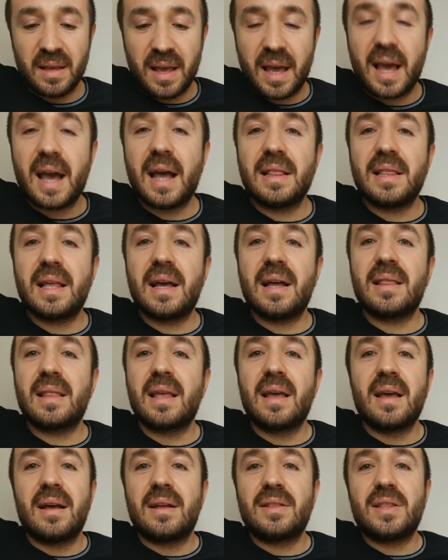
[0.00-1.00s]
and then
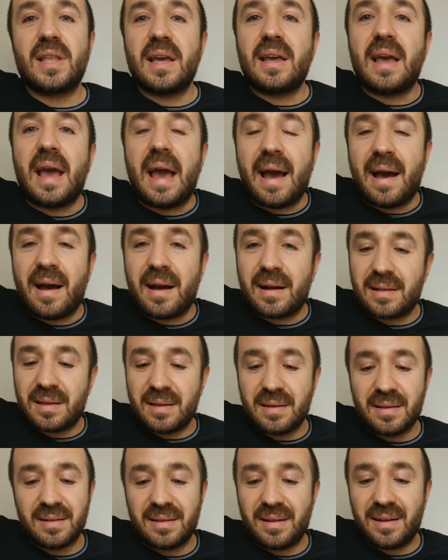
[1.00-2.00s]
they act
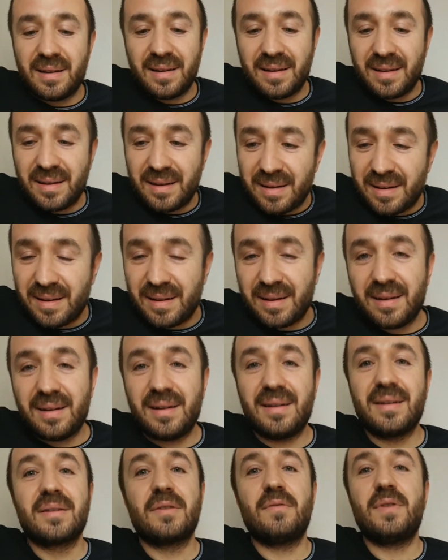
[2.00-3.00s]

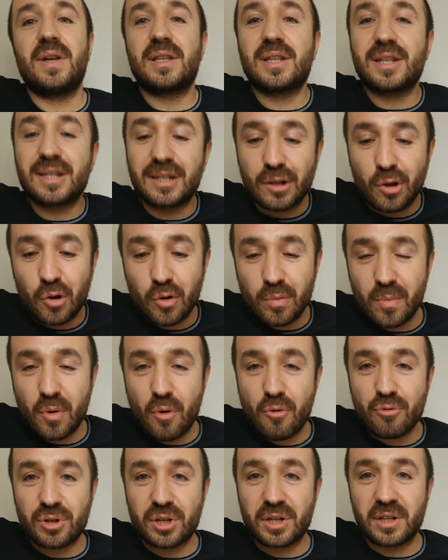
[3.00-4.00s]
with slow
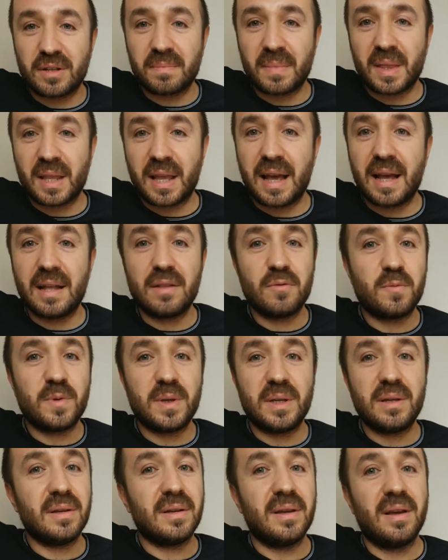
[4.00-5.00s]
motion, and
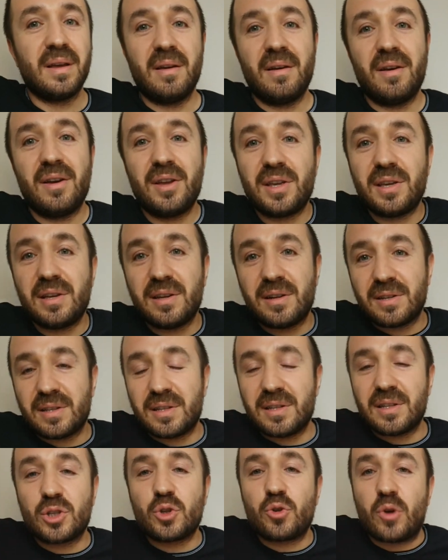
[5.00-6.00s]
we hear
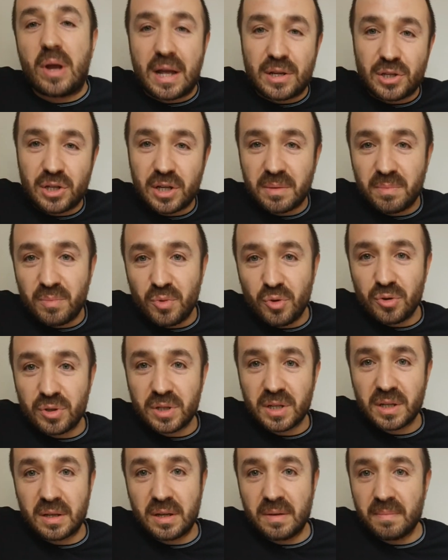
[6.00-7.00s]
the tragic
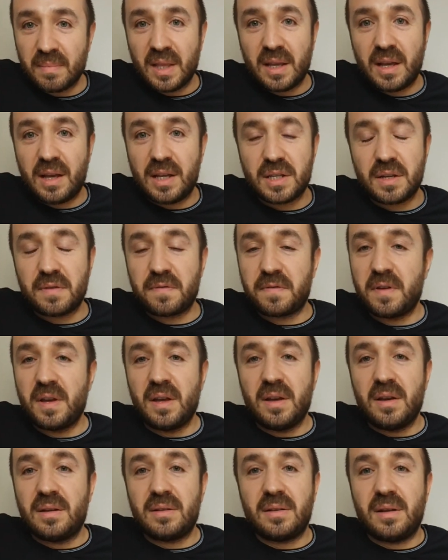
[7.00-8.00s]
music as if
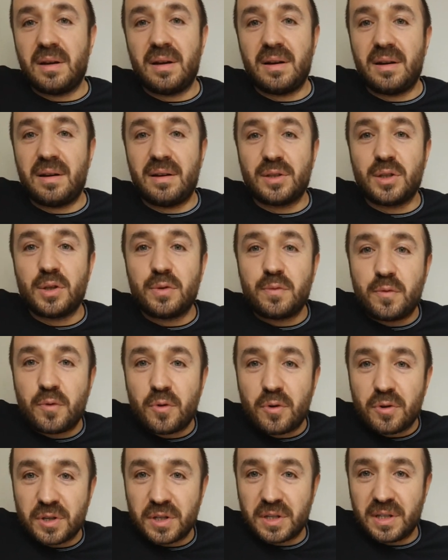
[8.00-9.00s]
the
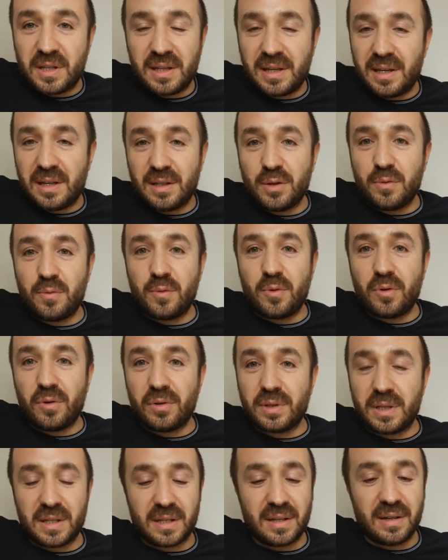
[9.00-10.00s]
worst thing in the
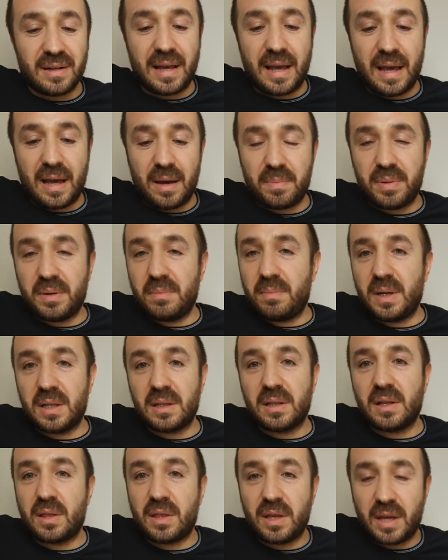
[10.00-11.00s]
world is gonna happen,
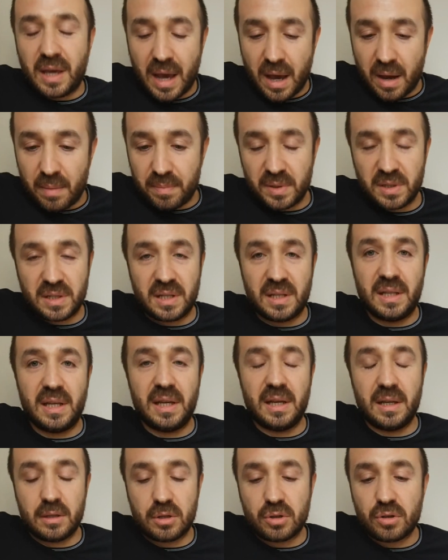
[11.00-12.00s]
but nothing happens in the
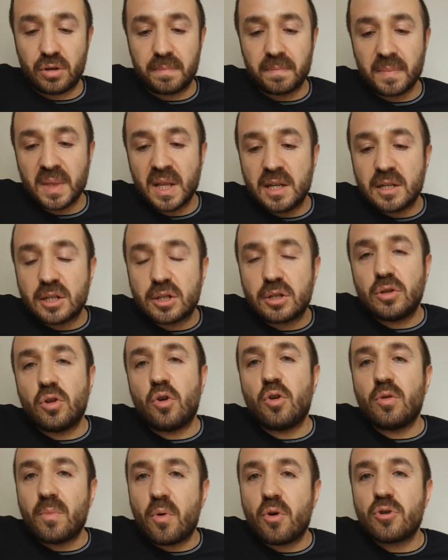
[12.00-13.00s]
end. So
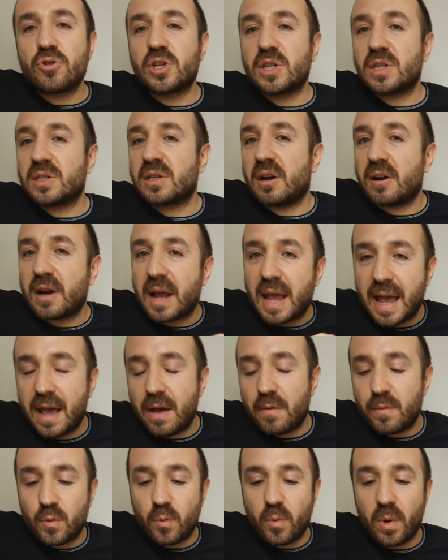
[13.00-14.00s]
slow motions are
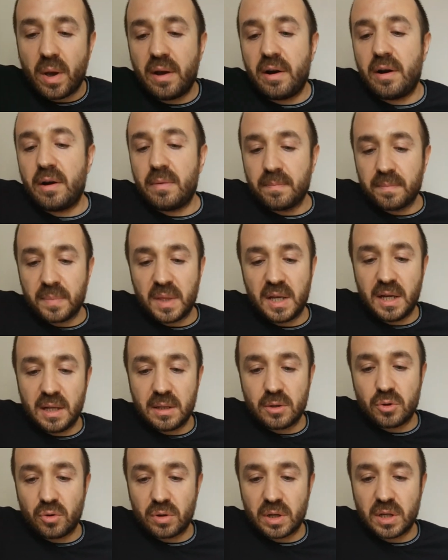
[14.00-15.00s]
everywhere in
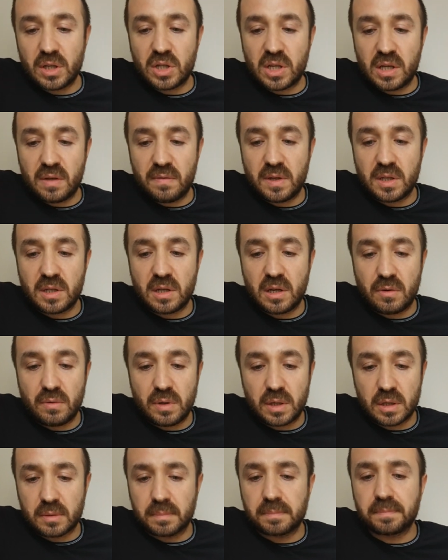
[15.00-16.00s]
Turkish TV
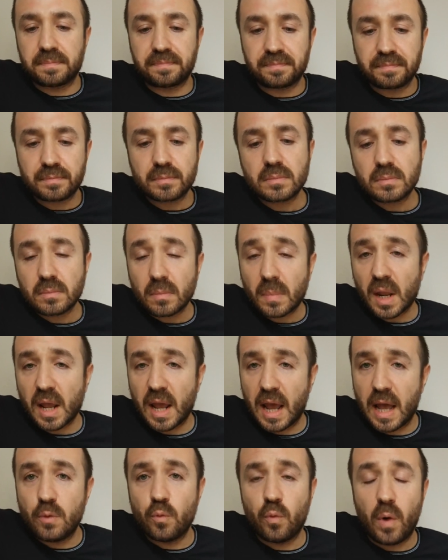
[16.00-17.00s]
series.
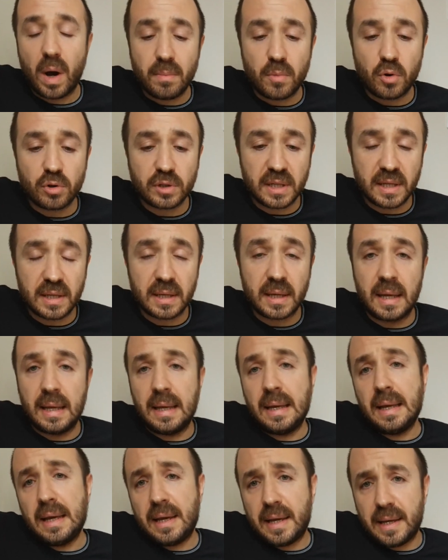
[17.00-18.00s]
And one more thing
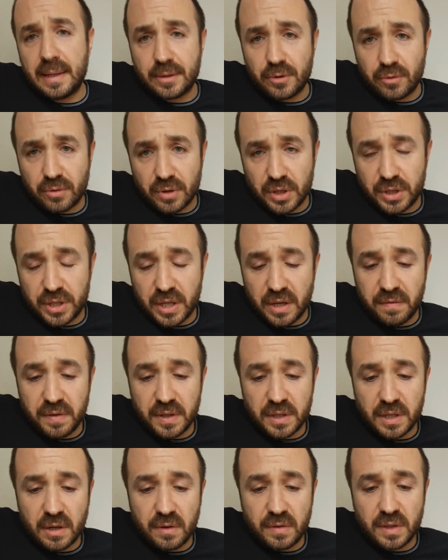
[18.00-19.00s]
in Turkish TV
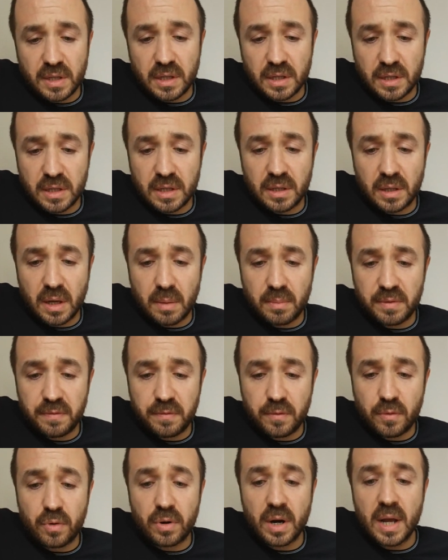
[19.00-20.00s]
series is number
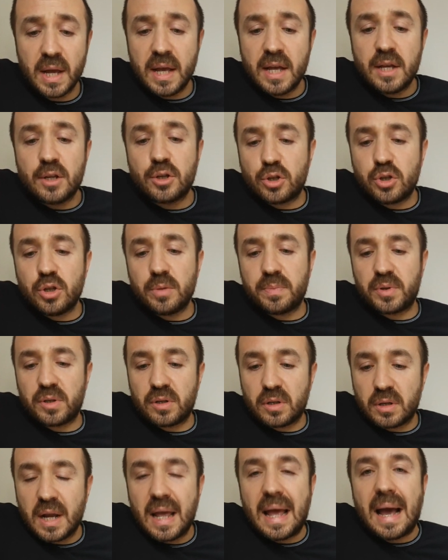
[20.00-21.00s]
4,
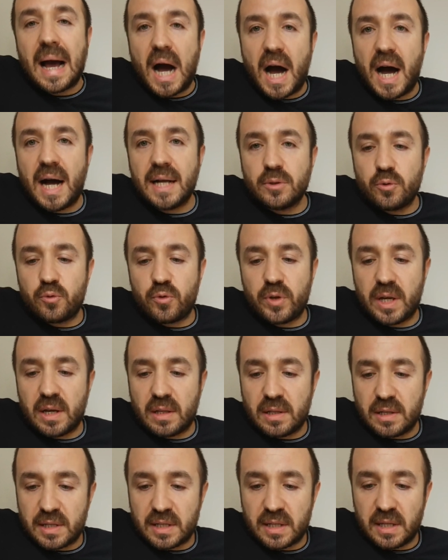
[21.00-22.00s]
super
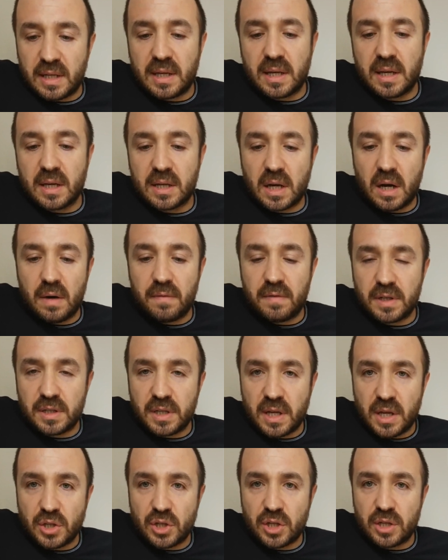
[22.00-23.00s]
unrealistic
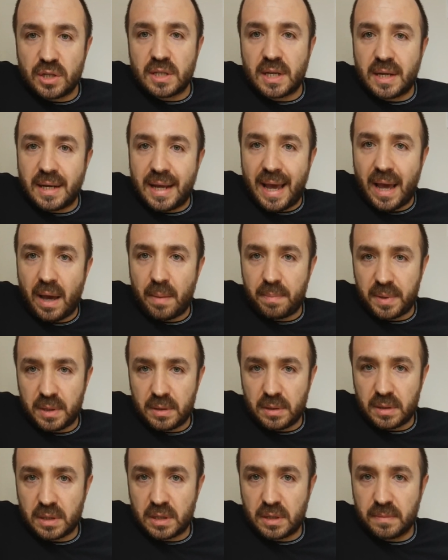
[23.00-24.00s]
conversations and
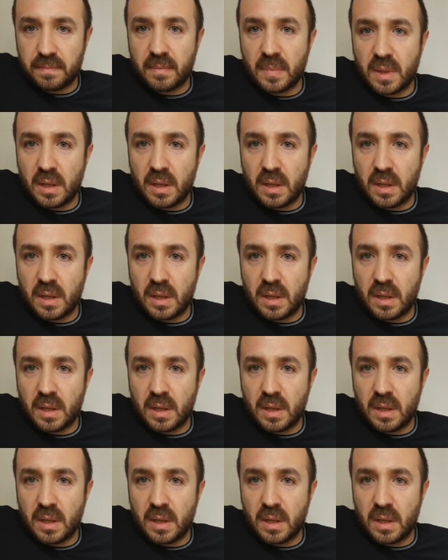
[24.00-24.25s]
happens.